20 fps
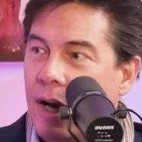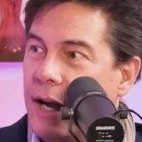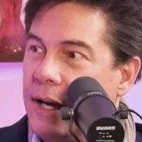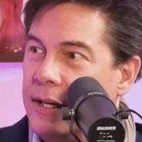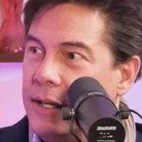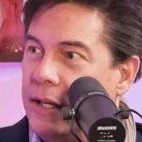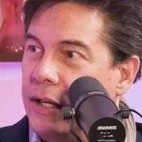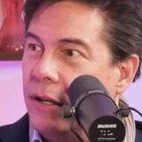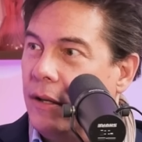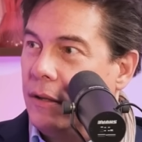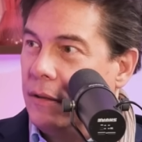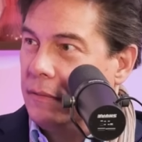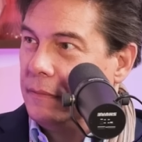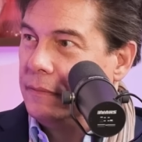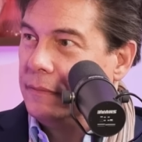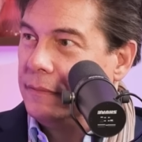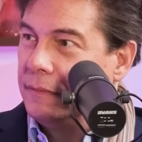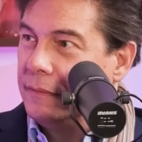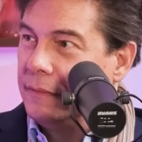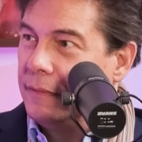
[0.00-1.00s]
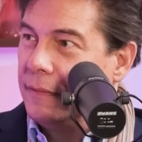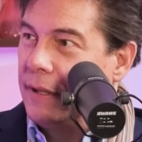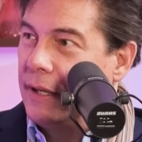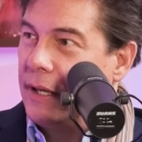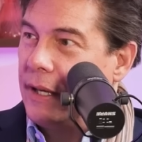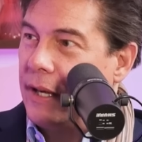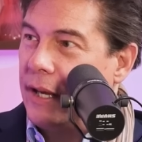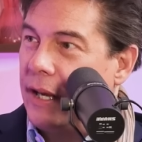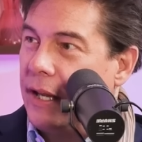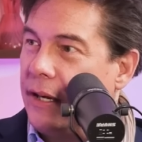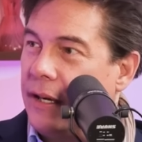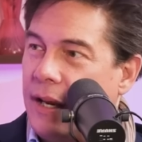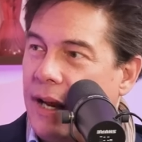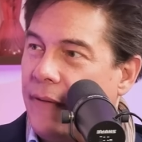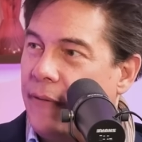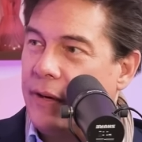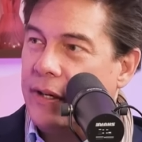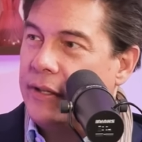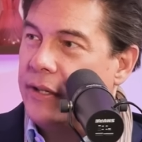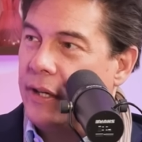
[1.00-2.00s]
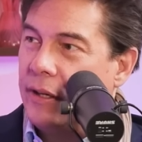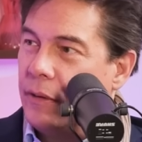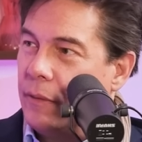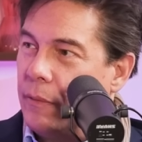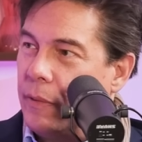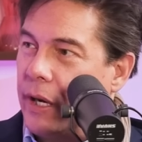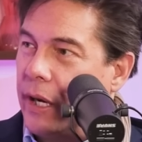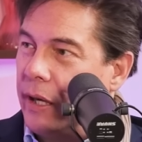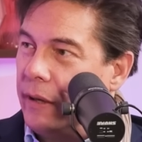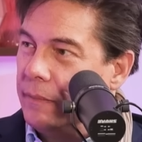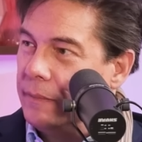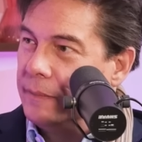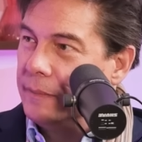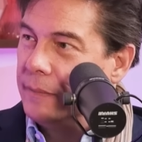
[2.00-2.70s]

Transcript: ideal in every single way.